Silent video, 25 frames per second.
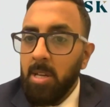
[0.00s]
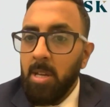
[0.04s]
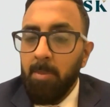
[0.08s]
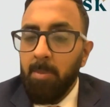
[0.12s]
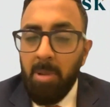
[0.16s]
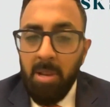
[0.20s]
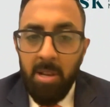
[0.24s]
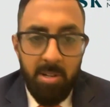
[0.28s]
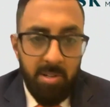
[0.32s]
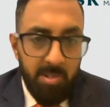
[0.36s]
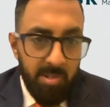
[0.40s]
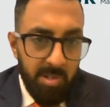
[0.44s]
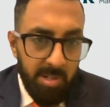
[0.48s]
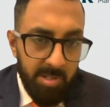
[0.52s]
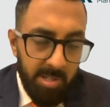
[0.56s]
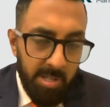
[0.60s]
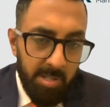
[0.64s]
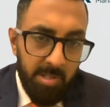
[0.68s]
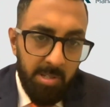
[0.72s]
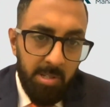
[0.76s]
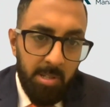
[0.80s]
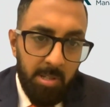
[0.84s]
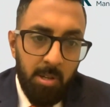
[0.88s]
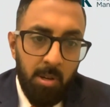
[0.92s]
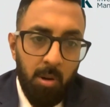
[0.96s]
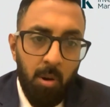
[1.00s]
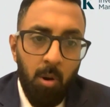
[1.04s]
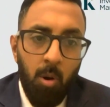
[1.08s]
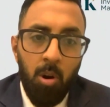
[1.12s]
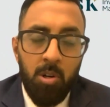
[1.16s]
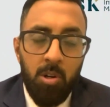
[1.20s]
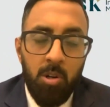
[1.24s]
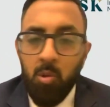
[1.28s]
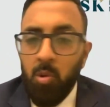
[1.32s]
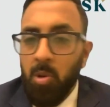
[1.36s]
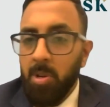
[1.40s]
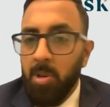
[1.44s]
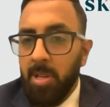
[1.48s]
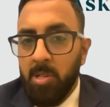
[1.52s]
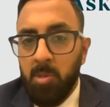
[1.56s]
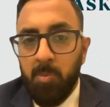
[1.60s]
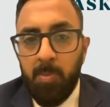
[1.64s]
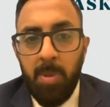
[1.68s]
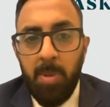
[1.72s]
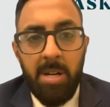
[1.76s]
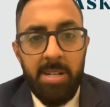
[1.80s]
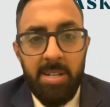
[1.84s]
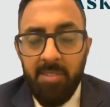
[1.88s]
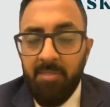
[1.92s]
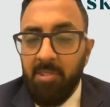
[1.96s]
email addresses or to your
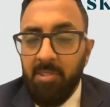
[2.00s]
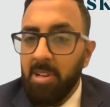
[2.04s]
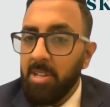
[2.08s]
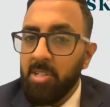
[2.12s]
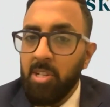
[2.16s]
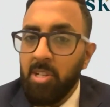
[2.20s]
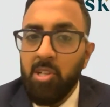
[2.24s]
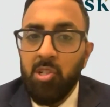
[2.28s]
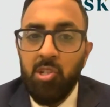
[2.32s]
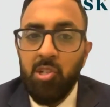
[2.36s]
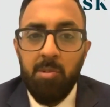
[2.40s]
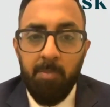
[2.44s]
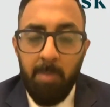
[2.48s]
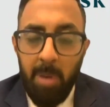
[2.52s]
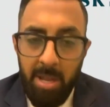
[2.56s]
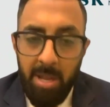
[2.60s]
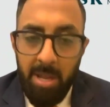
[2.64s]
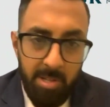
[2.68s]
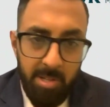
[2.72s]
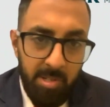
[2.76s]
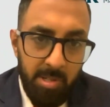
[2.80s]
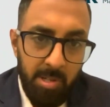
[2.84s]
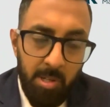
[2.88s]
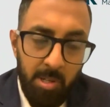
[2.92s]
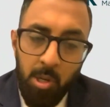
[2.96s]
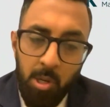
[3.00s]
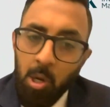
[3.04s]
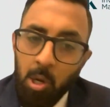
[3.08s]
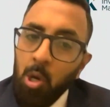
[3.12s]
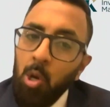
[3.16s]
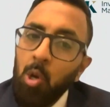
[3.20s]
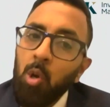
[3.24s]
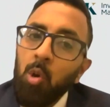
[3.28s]
respective relationship manager.